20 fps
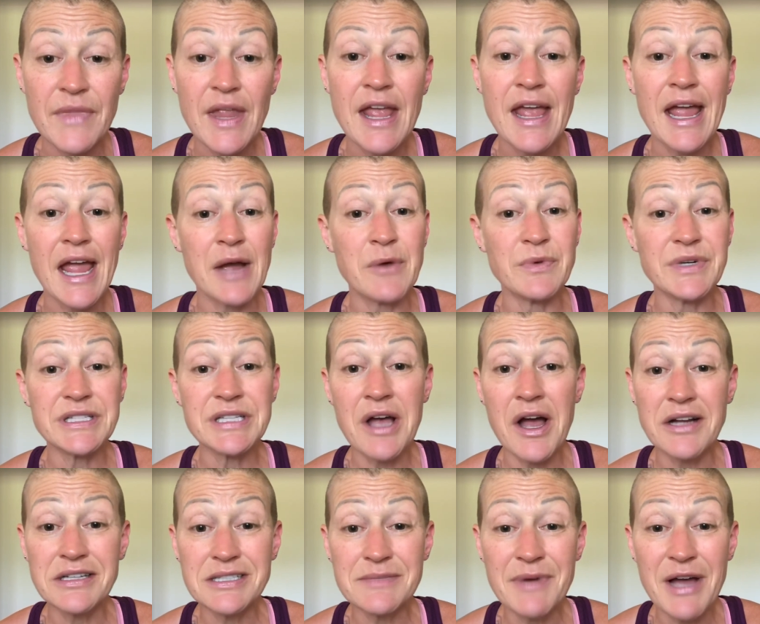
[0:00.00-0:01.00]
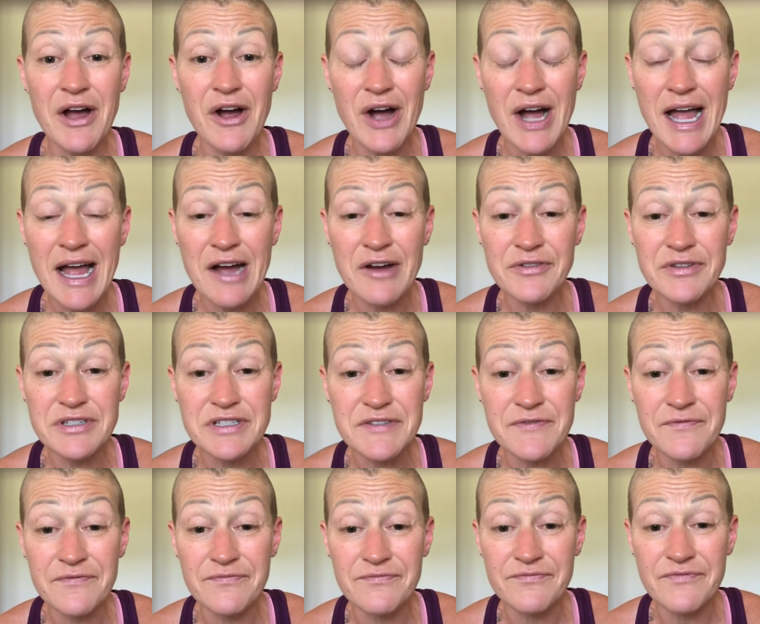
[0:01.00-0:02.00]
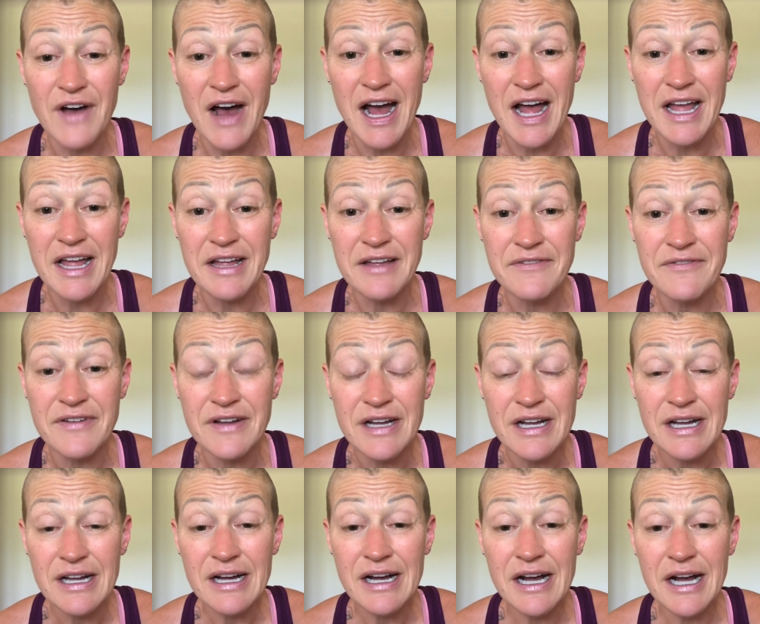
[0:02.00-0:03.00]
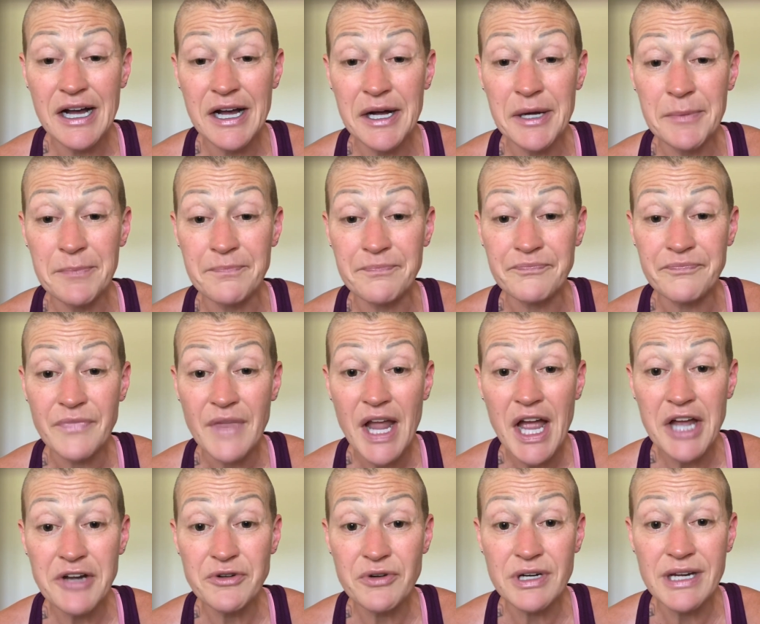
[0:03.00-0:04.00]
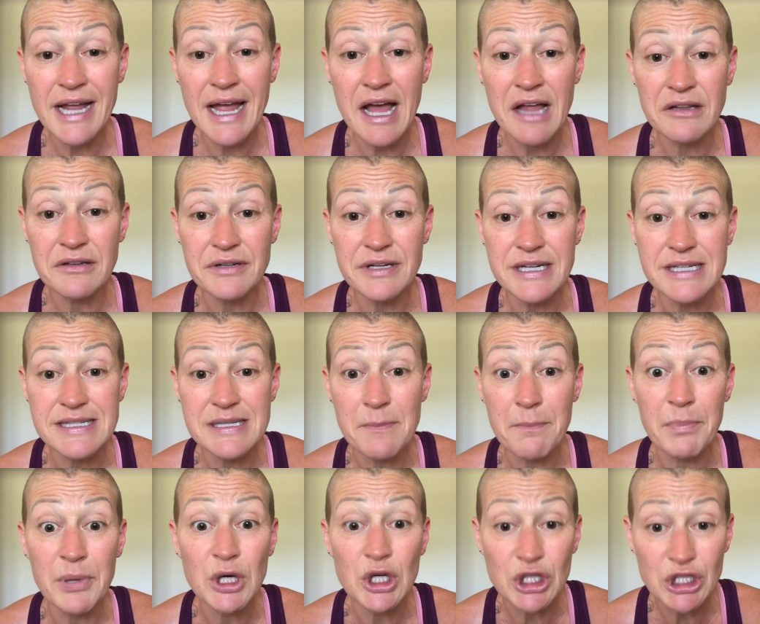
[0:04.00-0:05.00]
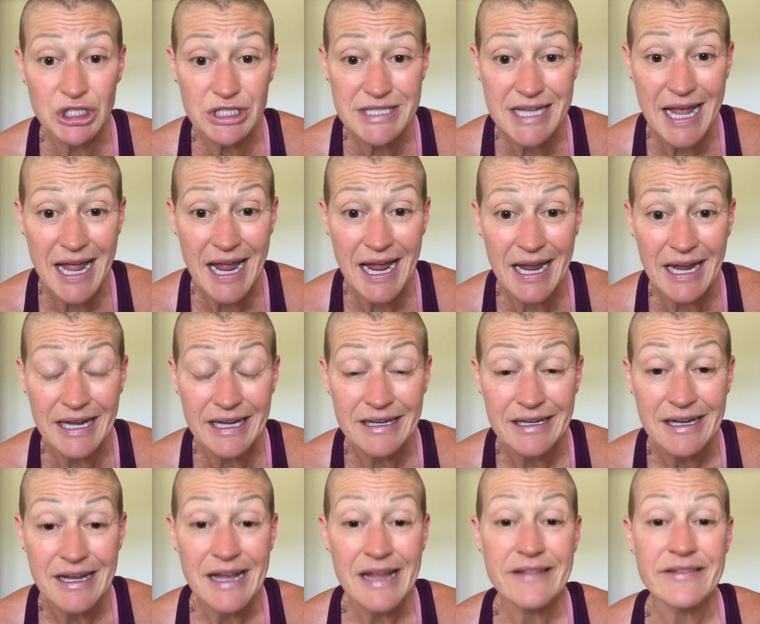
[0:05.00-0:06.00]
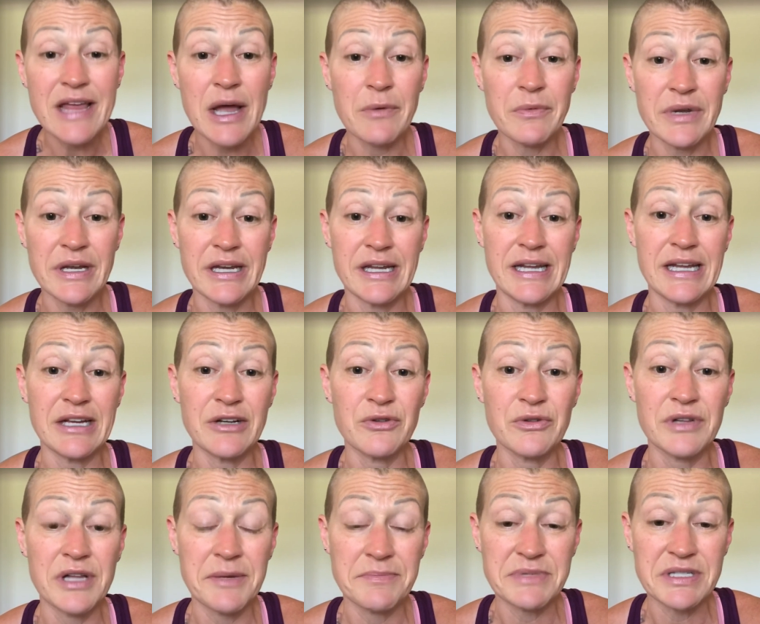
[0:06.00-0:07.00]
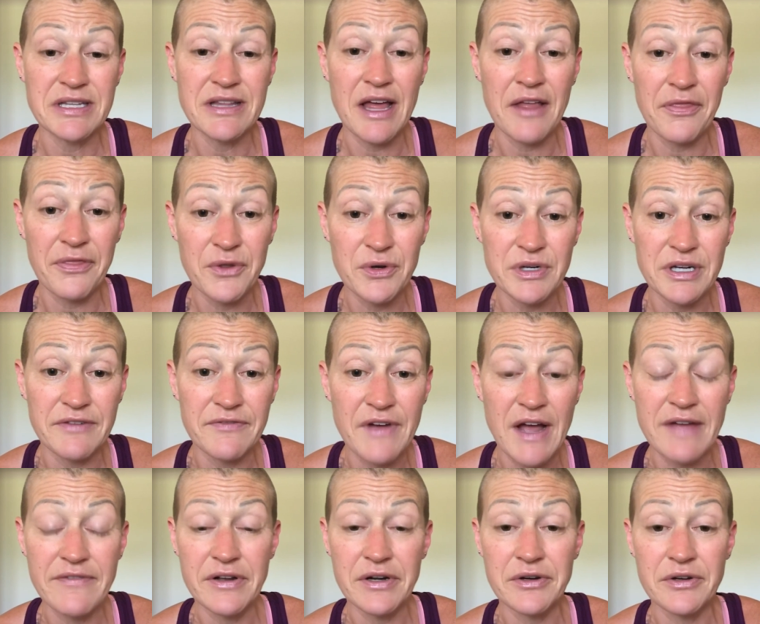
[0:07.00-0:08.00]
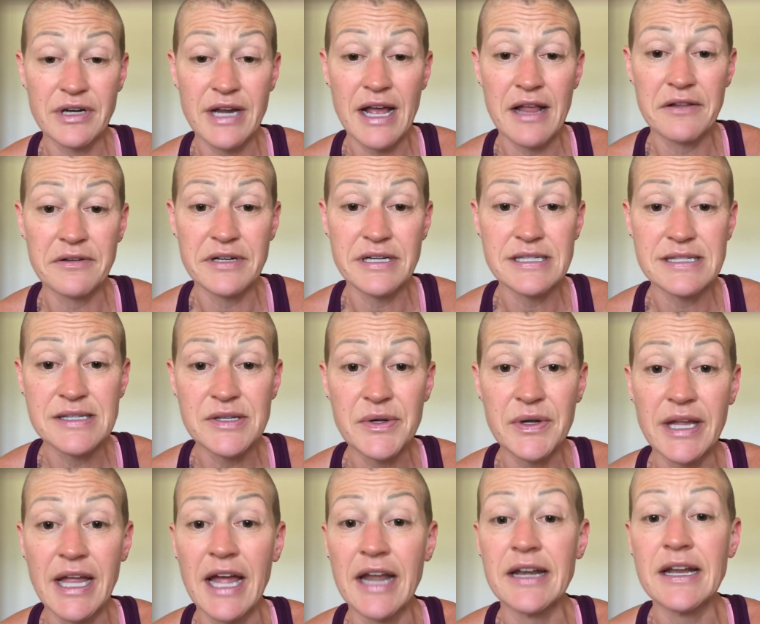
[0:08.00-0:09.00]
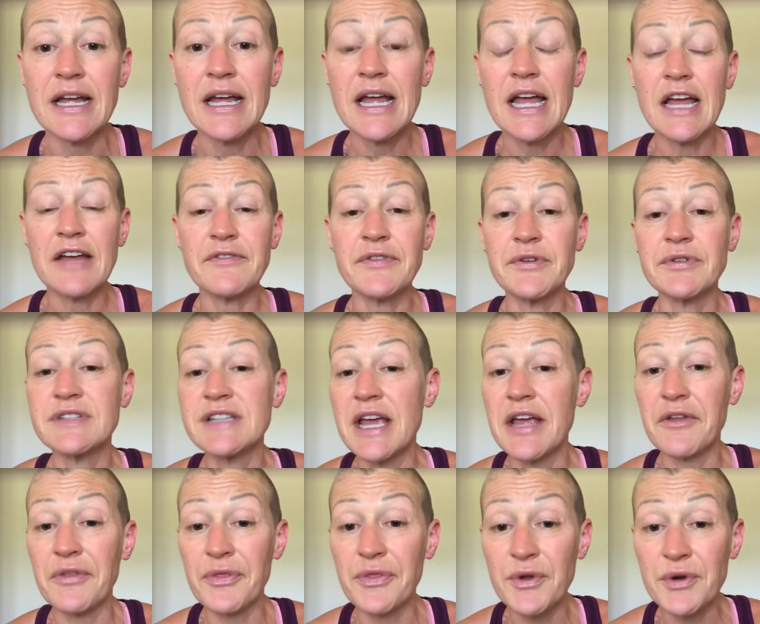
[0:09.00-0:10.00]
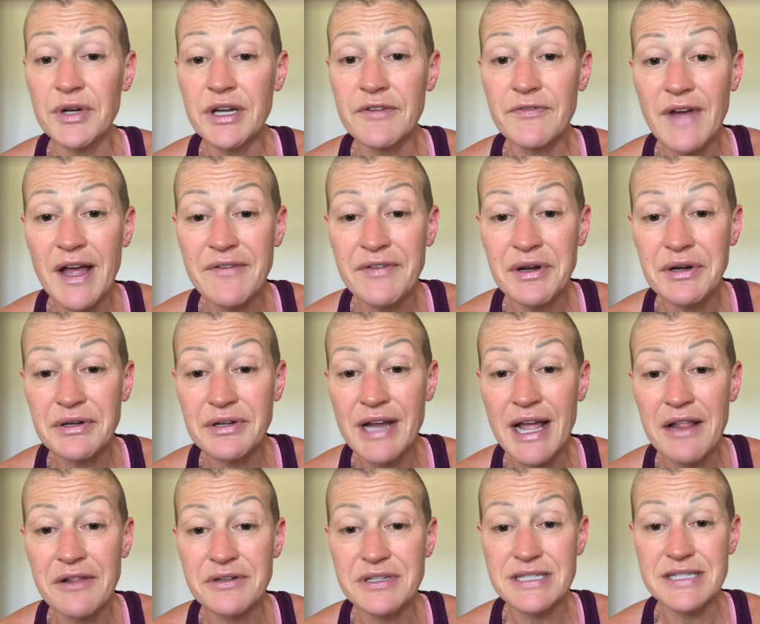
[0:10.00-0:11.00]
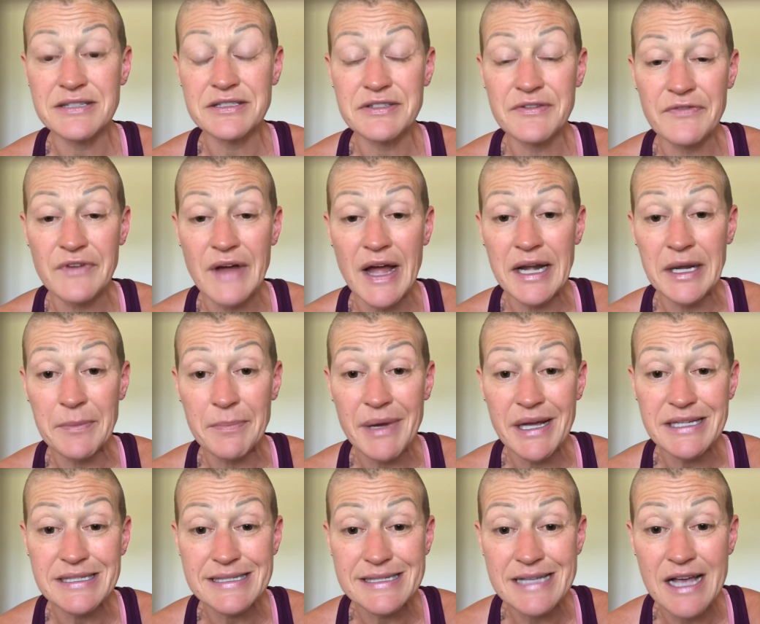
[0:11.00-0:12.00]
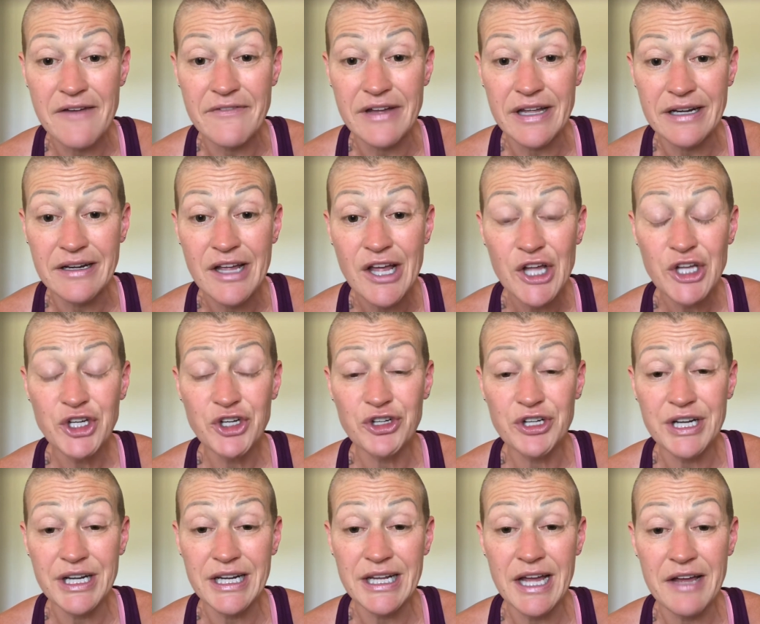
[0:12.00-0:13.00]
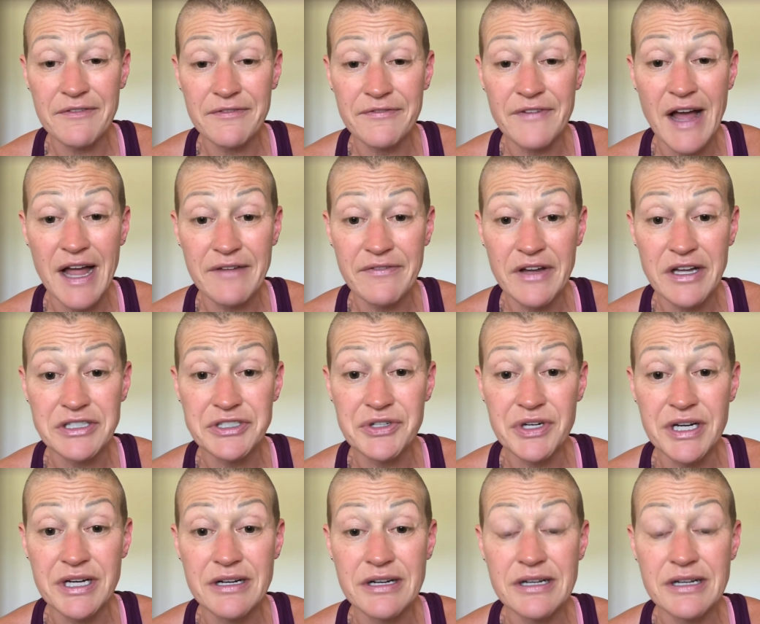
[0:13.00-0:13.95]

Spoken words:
And we talked about how there's 500 calories per day that would equal up to that 3,500 calories. So again, if you take 3,500 calories and divide it by 7, you're going to get 500.